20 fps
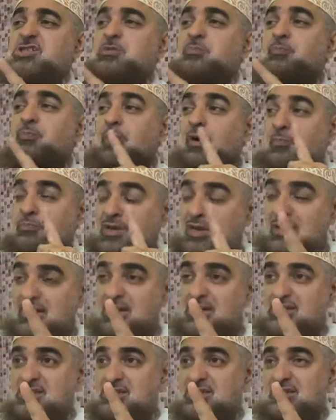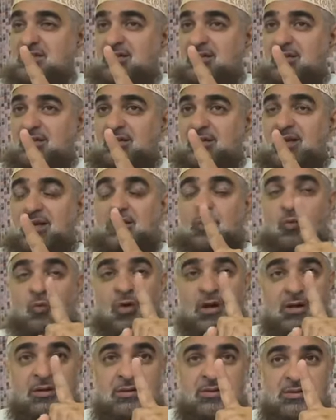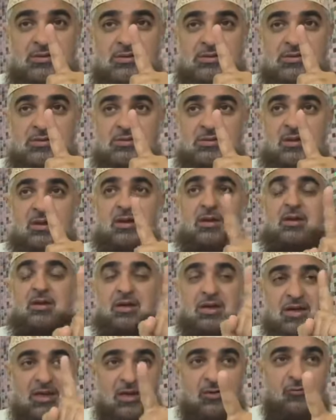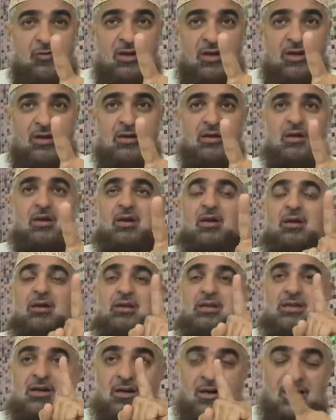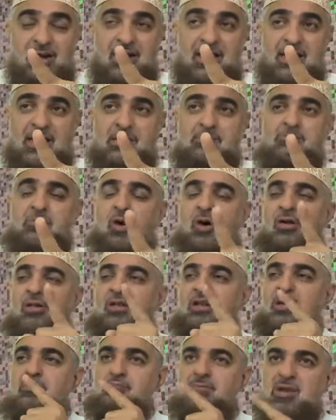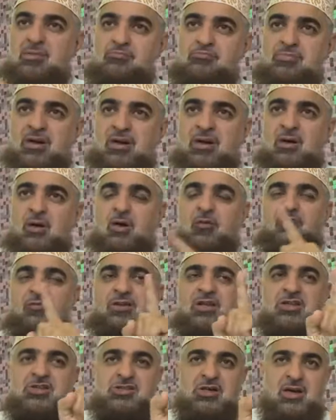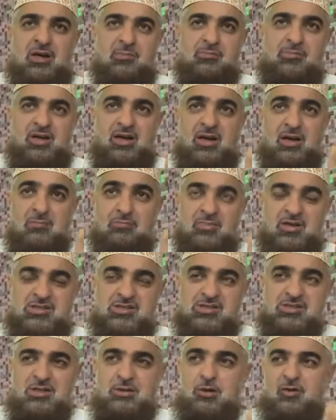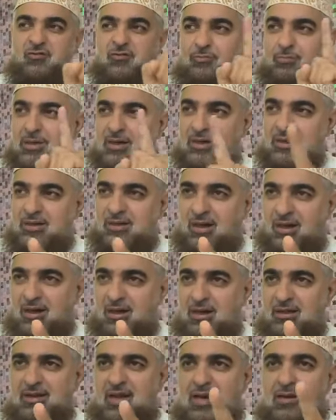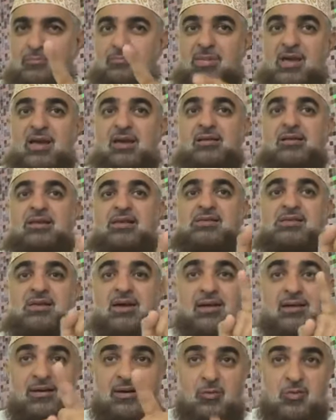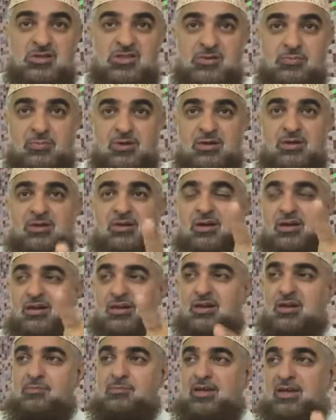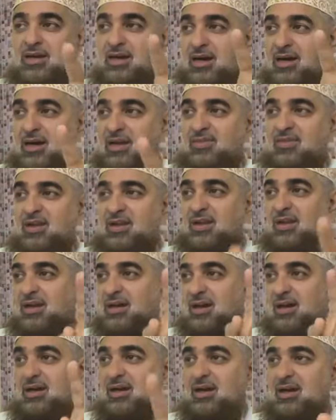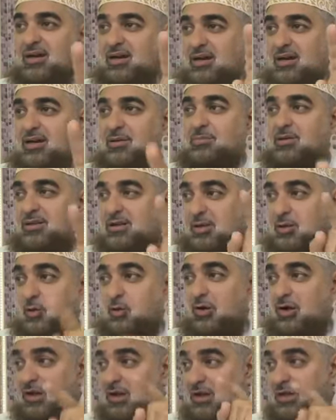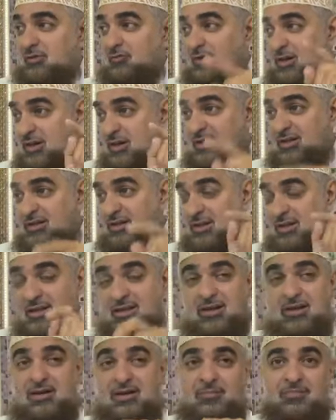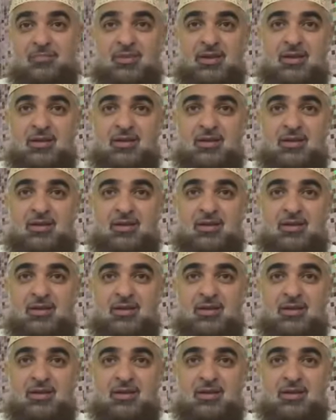such prominence that once he will climb on the member of the Jamia Masjid of Baghdad and make this announcement, "Qadami hadhihi ala raqabati kulli waliyillah."